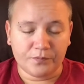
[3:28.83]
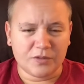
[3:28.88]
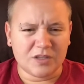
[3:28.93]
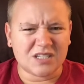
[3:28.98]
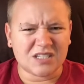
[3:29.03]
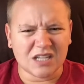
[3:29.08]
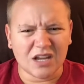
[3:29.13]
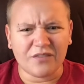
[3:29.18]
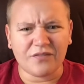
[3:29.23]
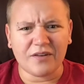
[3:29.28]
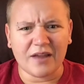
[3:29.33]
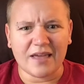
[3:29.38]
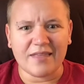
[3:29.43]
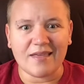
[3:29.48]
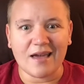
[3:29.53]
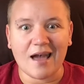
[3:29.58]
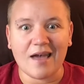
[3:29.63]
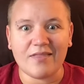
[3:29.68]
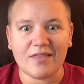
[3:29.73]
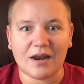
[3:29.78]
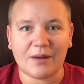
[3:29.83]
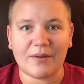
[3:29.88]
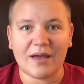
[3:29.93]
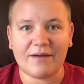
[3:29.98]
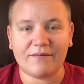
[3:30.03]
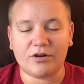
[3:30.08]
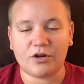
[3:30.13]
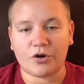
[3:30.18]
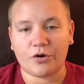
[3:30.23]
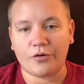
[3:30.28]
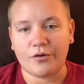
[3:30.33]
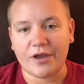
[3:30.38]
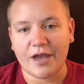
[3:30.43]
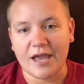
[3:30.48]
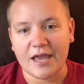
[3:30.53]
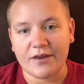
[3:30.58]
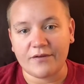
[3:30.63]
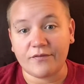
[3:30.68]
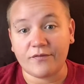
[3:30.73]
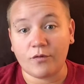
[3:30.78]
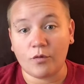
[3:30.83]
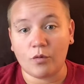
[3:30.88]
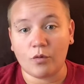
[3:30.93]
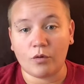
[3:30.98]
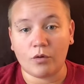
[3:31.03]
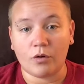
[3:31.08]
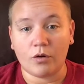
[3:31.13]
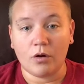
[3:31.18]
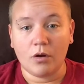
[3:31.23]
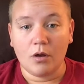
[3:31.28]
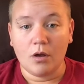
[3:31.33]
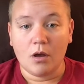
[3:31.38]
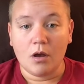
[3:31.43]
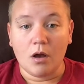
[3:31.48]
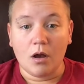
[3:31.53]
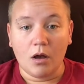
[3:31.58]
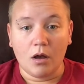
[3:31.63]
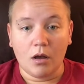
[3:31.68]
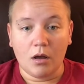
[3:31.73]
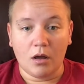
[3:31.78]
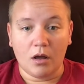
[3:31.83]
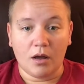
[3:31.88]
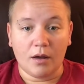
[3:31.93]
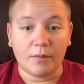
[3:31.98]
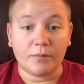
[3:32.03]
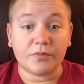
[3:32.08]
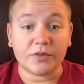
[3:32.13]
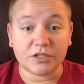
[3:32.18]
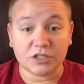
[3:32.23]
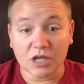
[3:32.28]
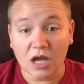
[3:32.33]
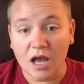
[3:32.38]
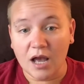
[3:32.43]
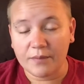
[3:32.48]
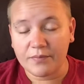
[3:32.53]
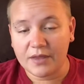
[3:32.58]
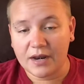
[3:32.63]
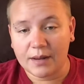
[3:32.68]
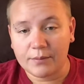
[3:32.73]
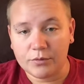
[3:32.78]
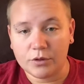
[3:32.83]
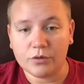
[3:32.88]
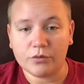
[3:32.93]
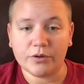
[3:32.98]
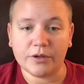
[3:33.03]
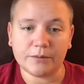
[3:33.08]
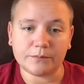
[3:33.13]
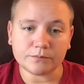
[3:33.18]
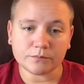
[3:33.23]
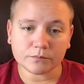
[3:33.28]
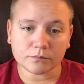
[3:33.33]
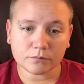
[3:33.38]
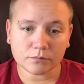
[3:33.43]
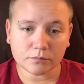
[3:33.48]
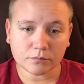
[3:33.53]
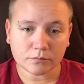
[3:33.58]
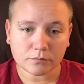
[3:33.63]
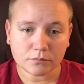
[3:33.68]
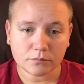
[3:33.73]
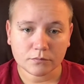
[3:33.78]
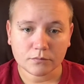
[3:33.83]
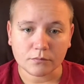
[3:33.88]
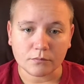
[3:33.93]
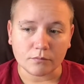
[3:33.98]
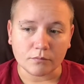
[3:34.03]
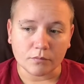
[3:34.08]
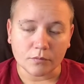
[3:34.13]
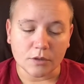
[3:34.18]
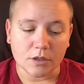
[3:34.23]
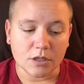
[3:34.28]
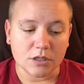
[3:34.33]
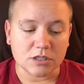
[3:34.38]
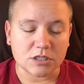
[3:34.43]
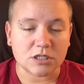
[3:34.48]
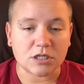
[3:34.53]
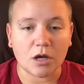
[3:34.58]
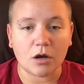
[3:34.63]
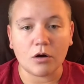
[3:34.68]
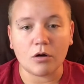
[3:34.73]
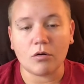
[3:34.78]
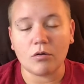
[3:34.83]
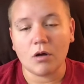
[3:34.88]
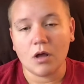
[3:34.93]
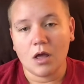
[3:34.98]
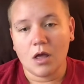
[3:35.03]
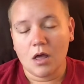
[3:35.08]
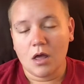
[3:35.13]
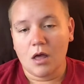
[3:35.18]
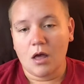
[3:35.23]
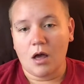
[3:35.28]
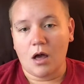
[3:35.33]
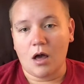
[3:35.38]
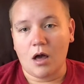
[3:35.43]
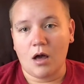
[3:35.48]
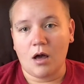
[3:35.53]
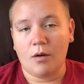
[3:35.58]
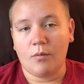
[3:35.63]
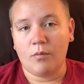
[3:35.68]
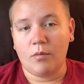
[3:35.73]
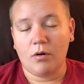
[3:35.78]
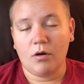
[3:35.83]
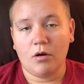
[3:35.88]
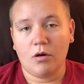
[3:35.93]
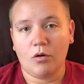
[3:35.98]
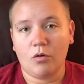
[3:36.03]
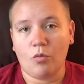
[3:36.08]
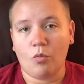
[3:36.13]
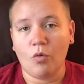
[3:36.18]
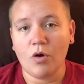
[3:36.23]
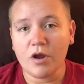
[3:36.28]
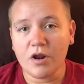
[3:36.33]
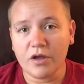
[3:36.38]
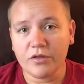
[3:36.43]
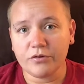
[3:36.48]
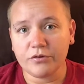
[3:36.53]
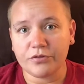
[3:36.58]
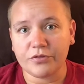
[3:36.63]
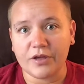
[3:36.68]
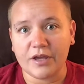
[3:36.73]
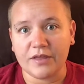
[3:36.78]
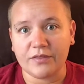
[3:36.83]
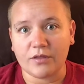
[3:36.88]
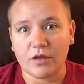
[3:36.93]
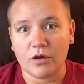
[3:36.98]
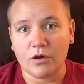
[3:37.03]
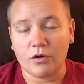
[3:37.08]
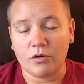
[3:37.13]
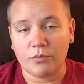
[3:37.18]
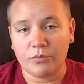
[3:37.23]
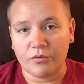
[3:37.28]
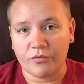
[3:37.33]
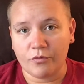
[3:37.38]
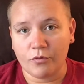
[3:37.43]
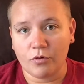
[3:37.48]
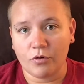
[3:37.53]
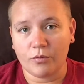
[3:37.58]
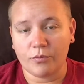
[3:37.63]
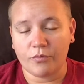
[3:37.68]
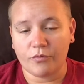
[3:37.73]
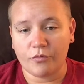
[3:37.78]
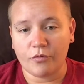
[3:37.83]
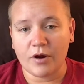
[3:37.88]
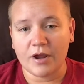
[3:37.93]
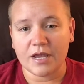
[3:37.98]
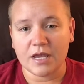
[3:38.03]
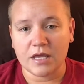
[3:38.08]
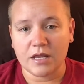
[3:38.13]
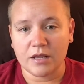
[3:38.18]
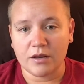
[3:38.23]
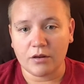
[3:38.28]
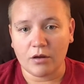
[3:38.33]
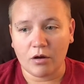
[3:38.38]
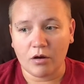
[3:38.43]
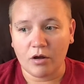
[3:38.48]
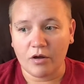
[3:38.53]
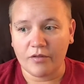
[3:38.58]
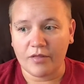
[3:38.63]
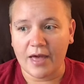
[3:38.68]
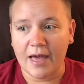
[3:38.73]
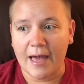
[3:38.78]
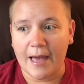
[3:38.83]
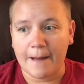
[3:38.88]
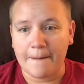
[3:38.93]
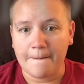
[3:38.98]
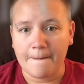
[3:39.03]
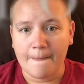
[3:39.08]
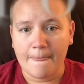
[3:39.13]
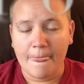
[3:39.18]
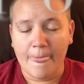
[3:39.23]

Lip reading: stuff like that I'm having to create for the job that I'm doing. So one other thing though, before I get into all that,